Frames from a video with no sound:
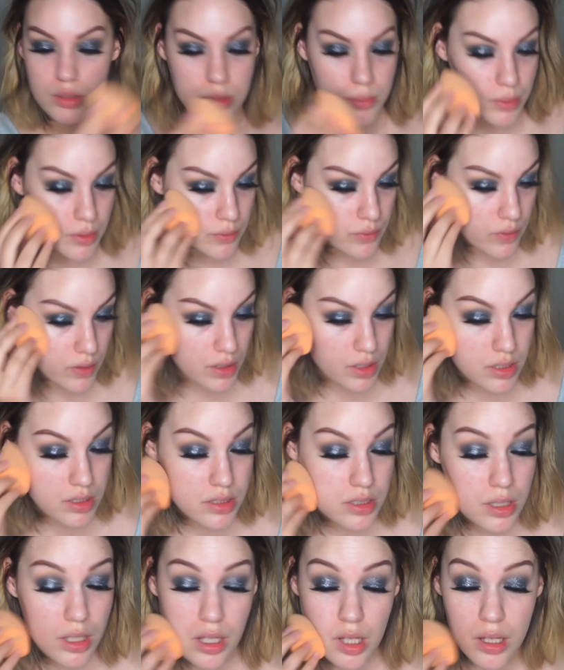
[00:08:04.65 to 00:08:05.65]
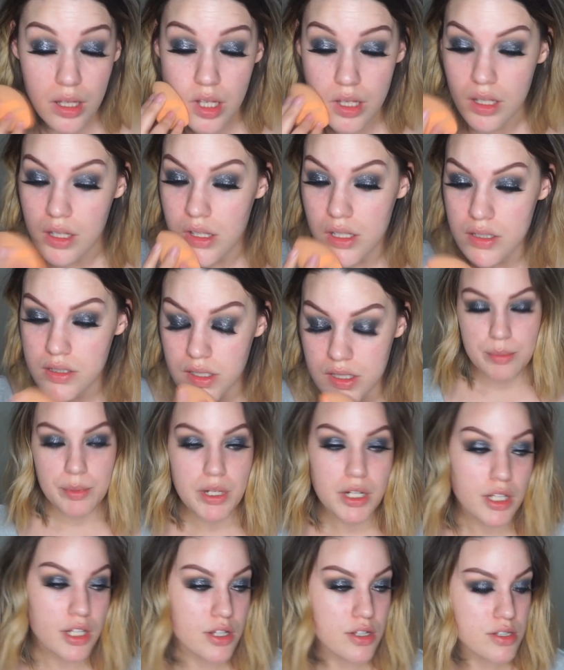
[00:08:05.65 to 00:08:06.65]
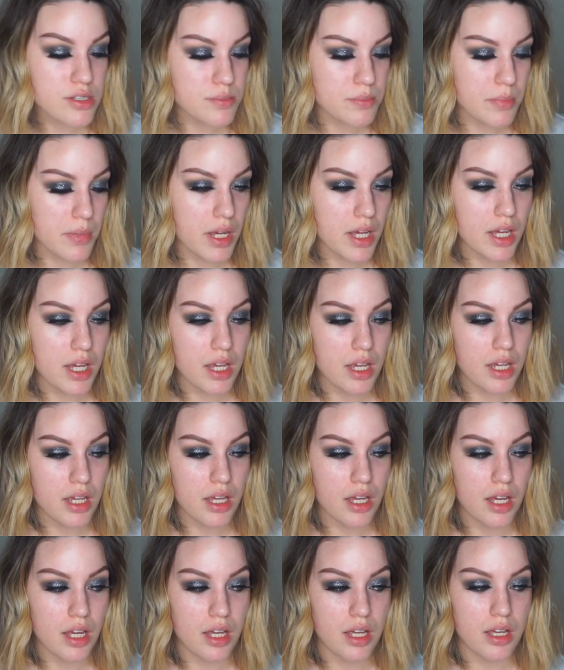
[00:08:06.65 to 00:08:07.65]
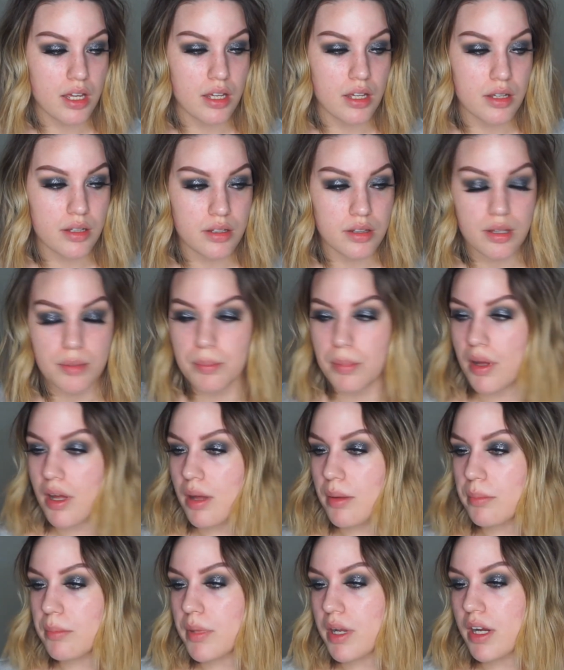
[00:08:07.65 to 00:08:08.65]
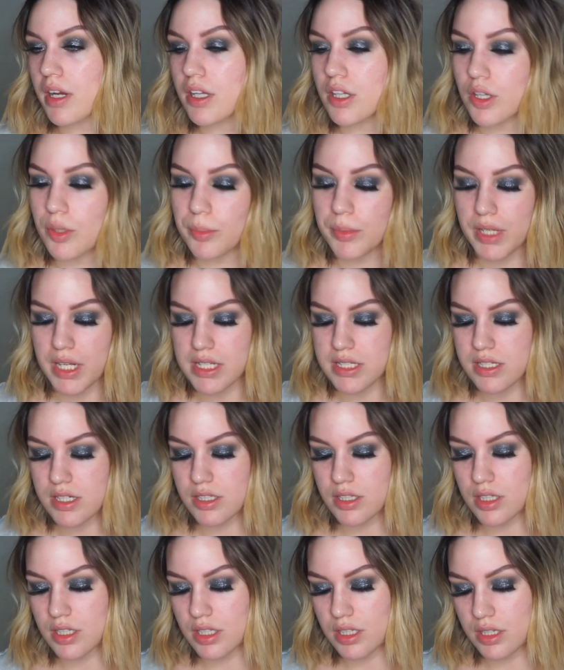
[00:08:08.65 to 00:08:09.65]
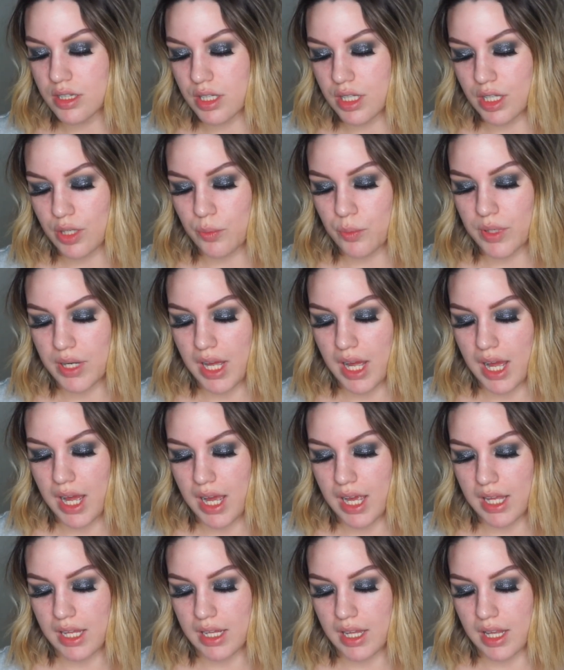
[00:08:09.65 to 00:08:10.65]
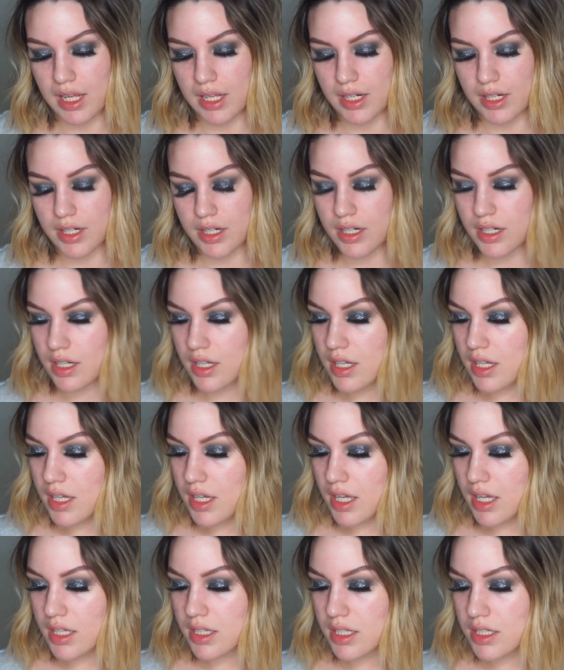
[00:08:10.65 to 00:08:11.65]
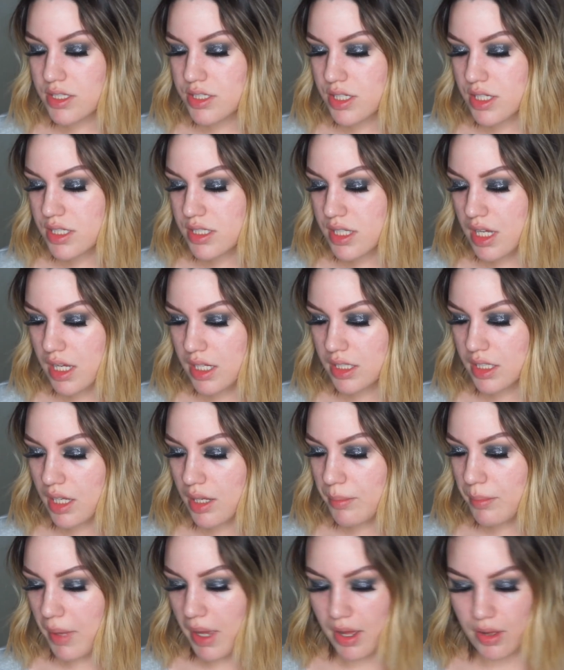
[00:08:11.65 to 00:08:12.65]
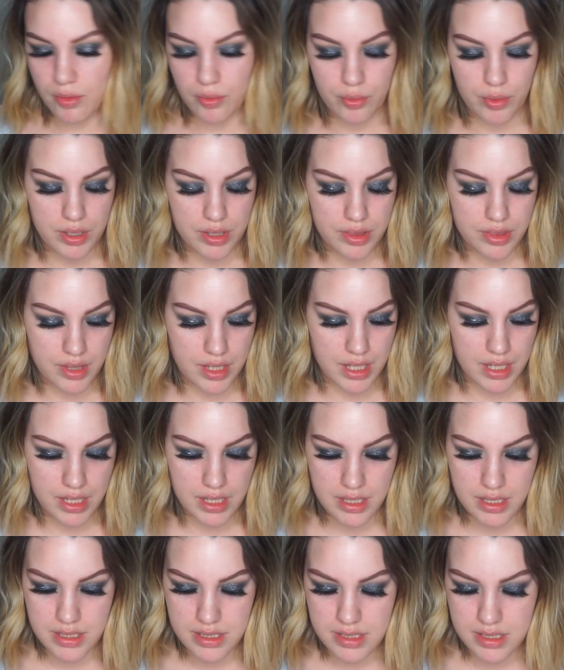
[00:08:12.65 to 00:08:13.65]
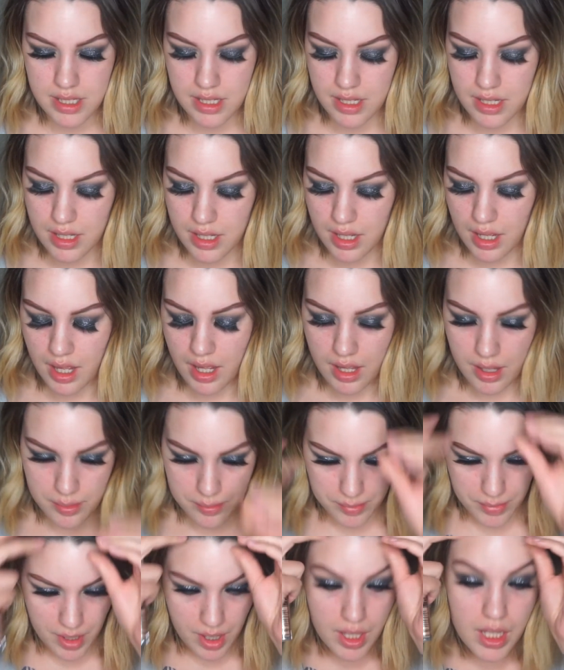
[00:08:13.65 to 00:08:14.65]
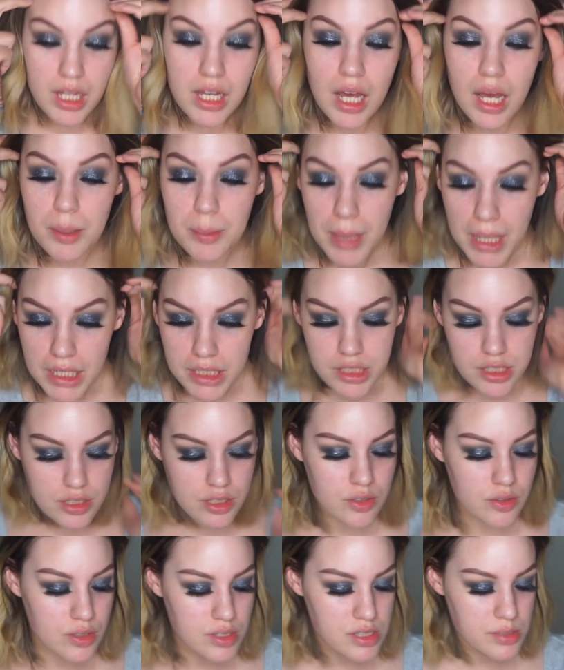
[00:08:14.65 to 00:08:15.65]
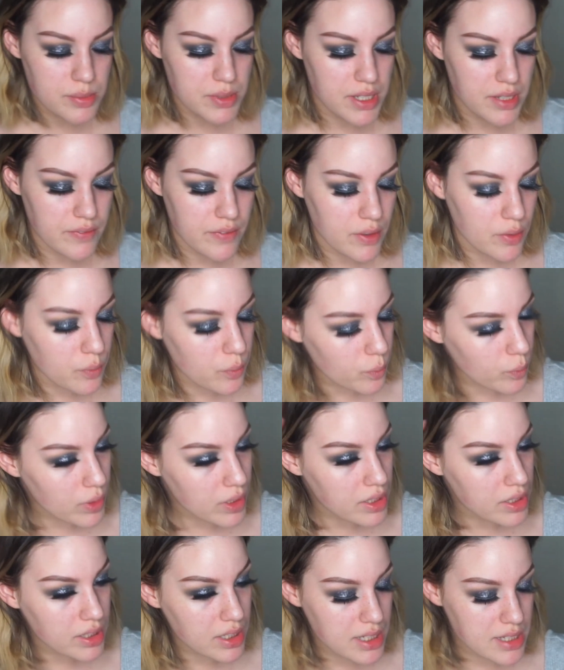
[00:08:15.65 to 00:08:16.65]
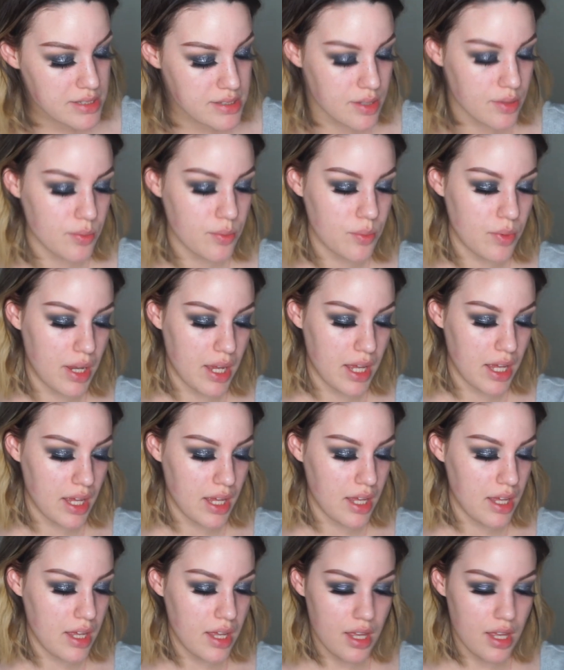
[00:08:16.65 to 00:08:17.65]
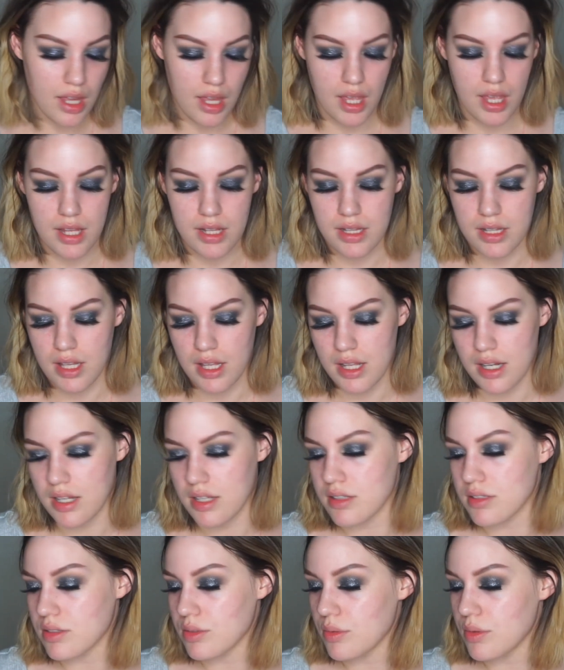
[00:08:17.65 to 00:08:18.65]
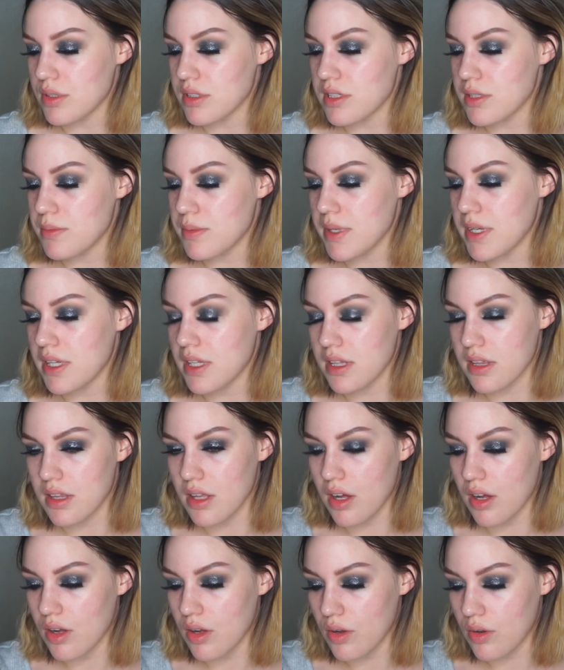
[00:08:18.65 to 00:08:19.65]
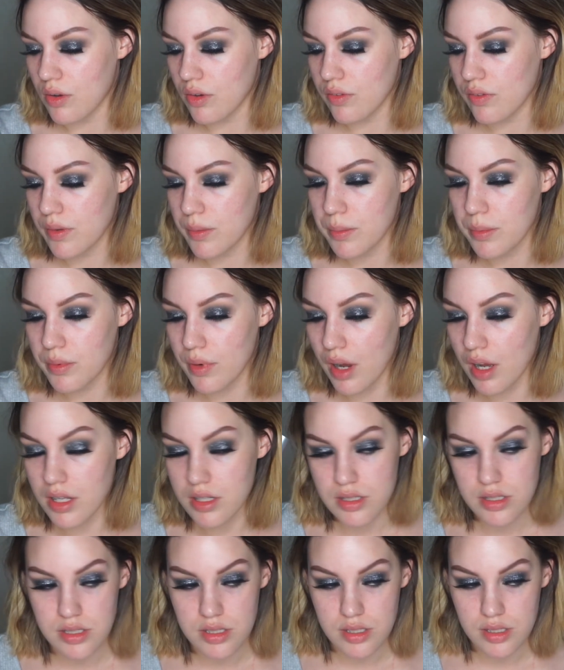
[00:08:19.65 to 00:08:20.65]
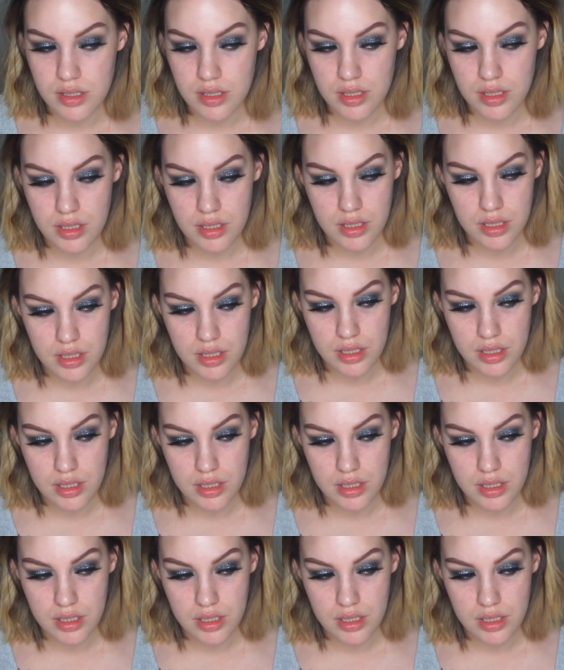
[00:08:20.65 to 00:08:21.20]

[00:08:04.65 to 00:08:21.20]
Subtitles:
My face. So I'm going to use my The Balm Mary Luminizer liquid highlighter, and they just had come out with these. I'm actually going to be giving one of these away, and it is going to be the all over bronzer.